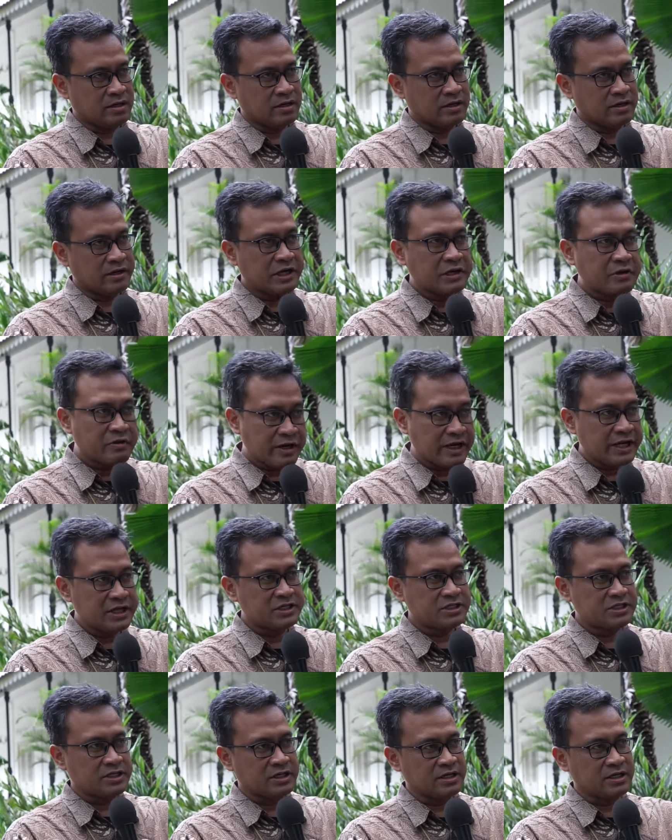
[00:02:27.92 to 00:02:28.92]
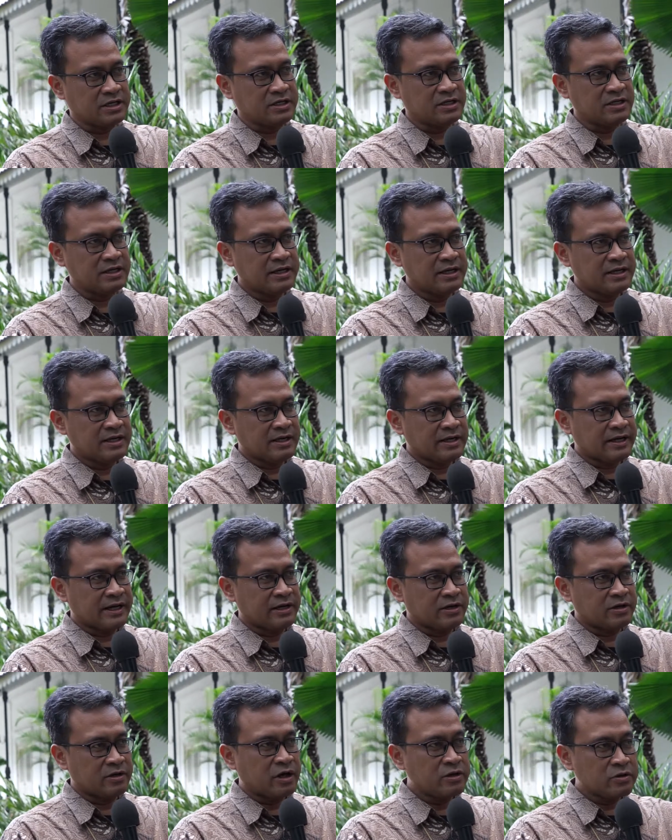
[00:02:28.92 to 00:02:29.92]
regulation,
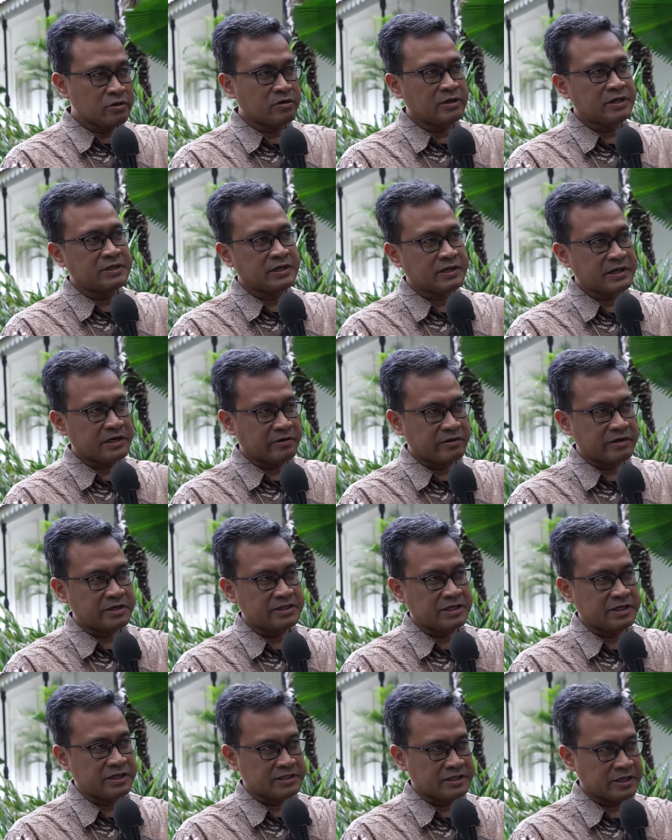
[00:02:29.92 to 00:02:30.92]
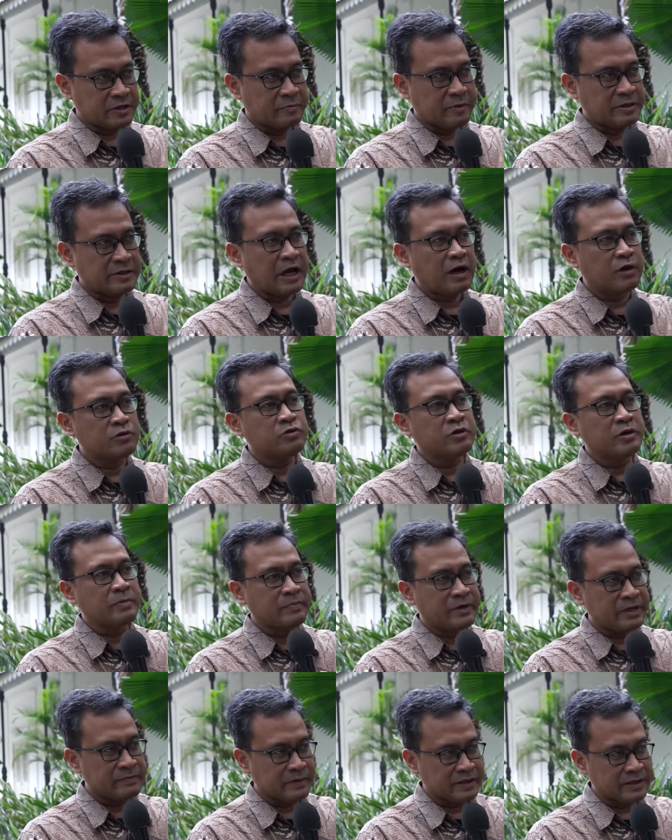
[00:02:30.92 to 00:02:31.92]
and not only the regulation itself, but how to
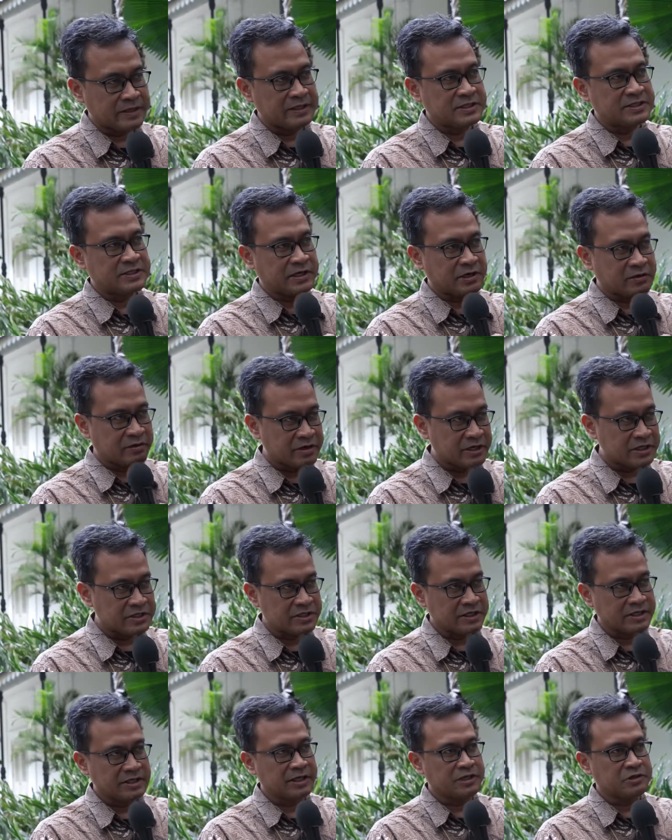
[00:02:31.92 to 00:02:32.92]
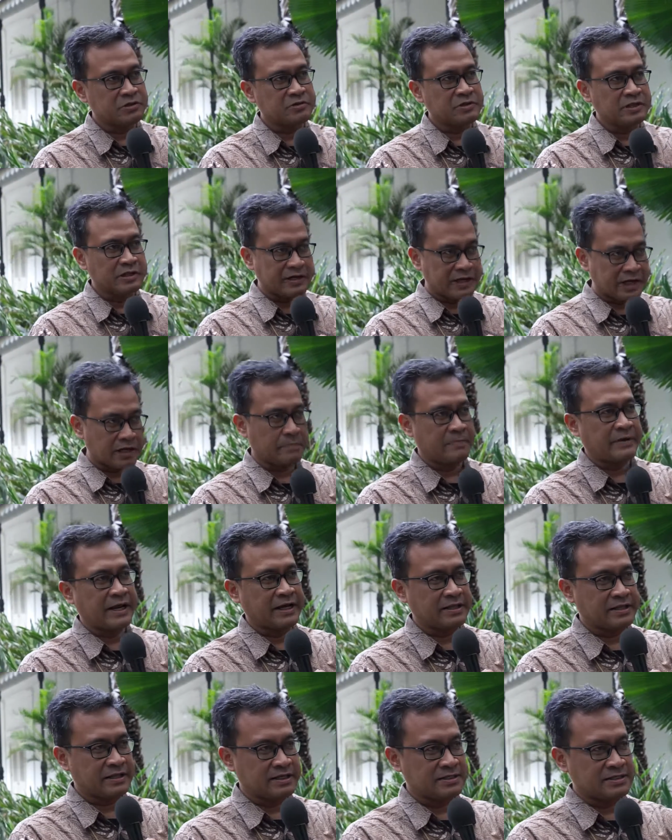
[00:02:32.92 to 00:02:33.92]
implement this regulation into the real
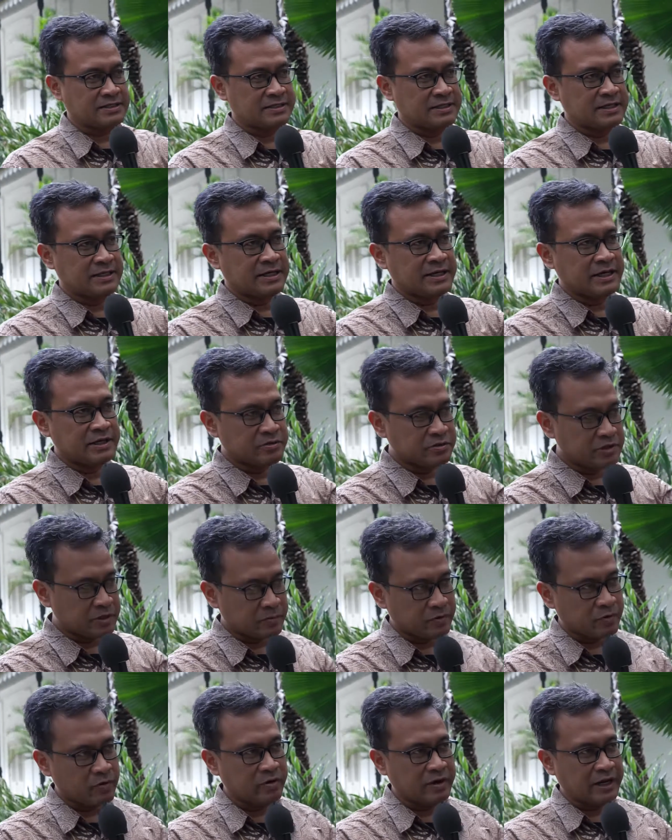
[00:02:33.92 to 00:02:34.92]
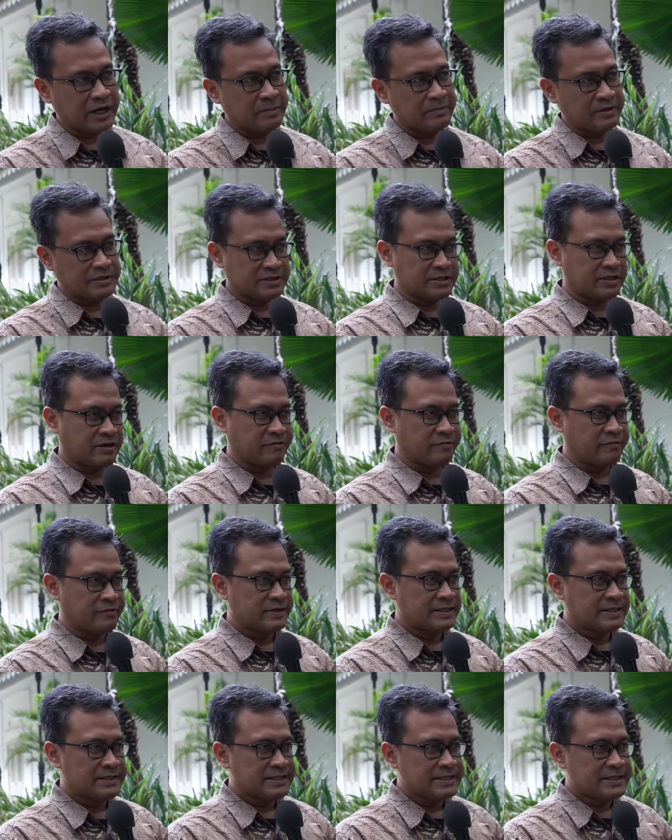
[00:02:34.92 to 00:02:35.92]
practice, into the program itself.
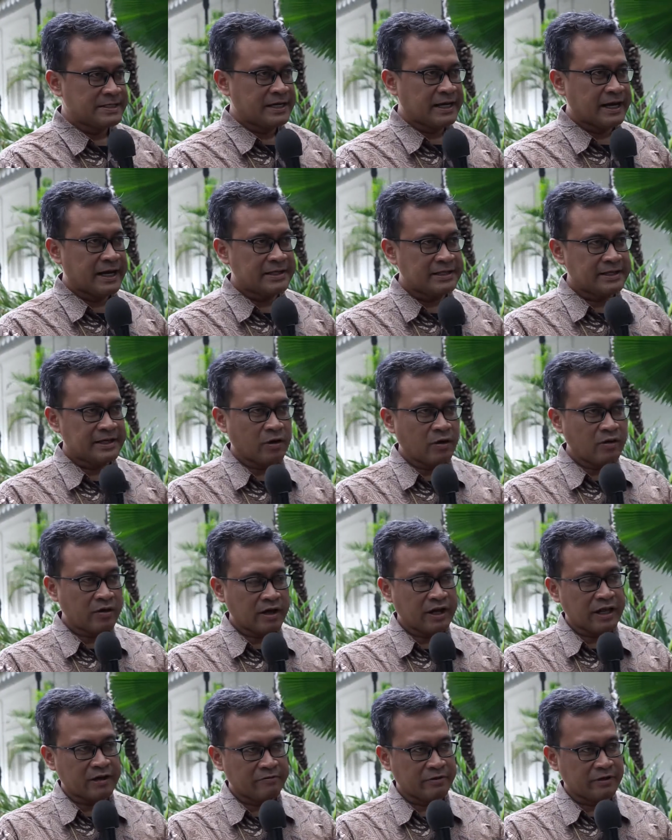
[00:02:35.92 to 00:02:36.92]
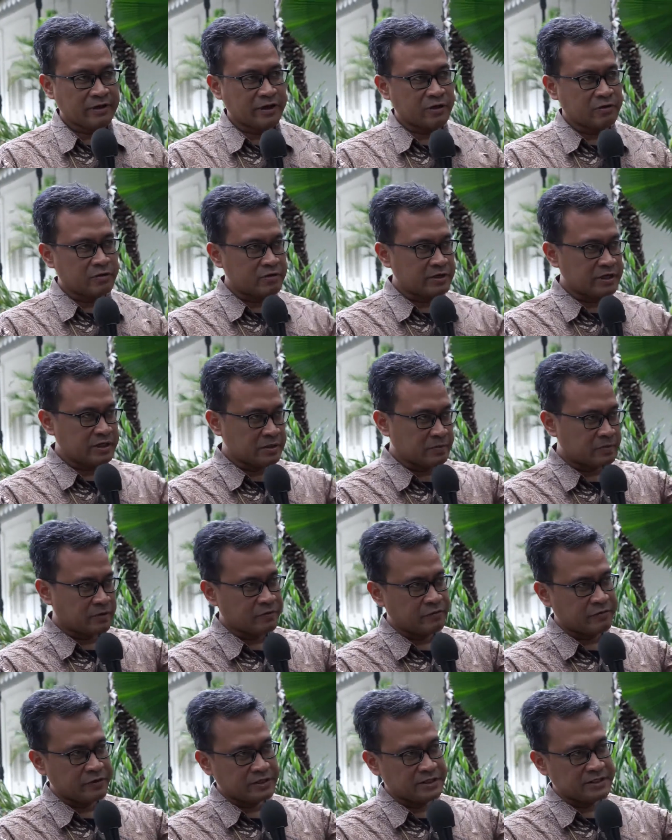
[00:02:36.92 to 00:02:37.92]
At the local level, including the
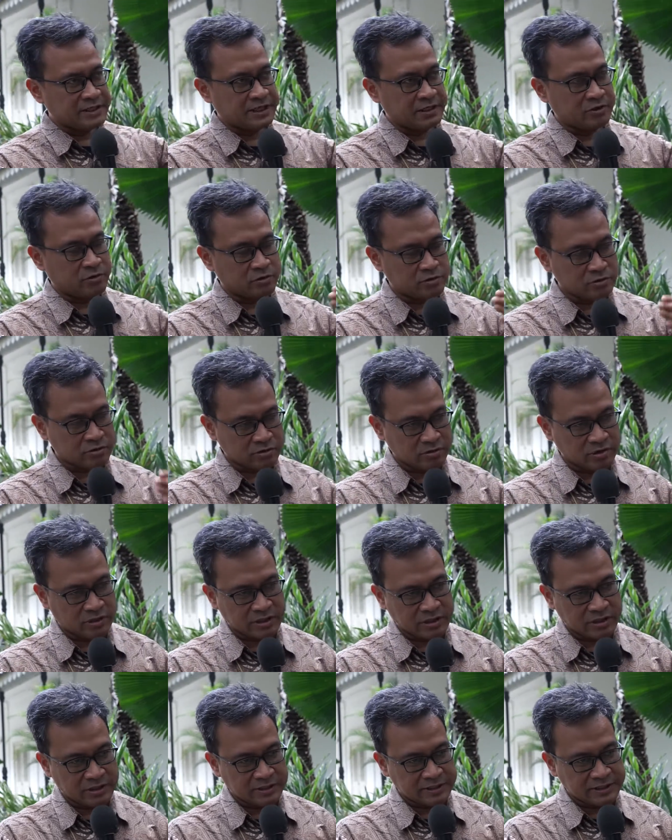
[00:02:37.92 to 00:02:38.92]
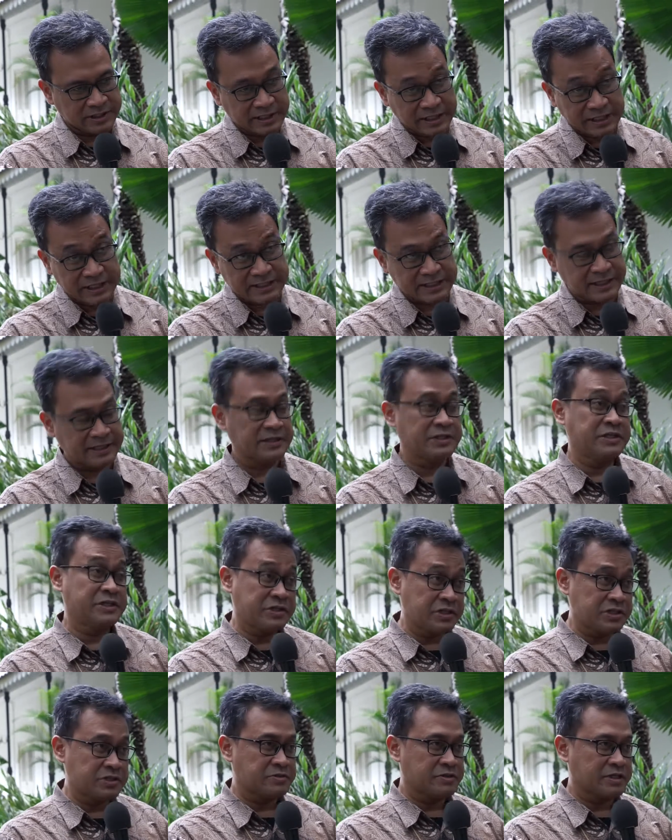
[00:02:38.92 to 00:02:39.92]
province and also the cities and the
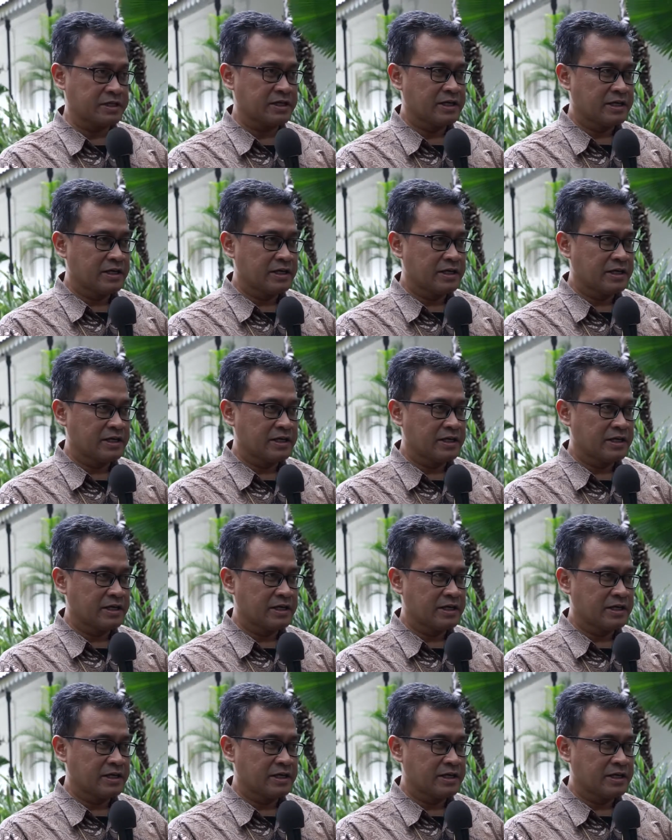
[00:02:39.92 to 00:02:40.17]
district,